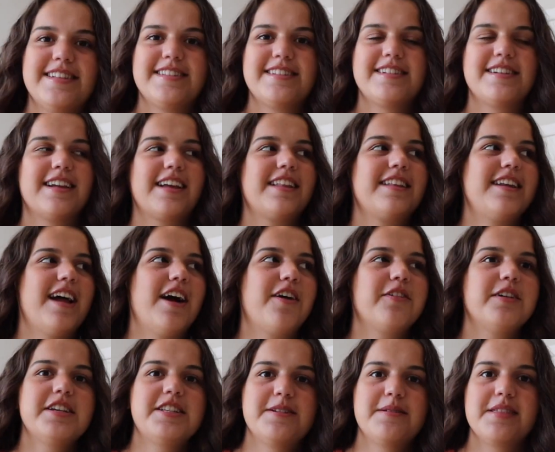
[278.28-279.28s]
It's not
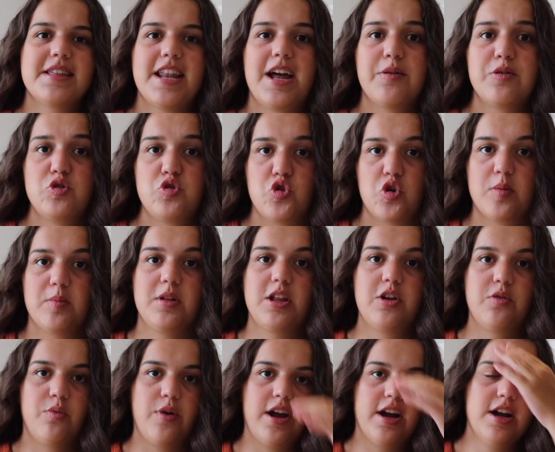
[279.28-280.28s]
really something that I would normally
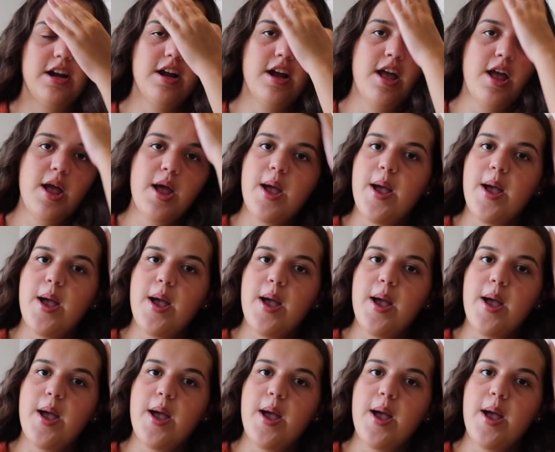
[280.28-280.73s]
wear,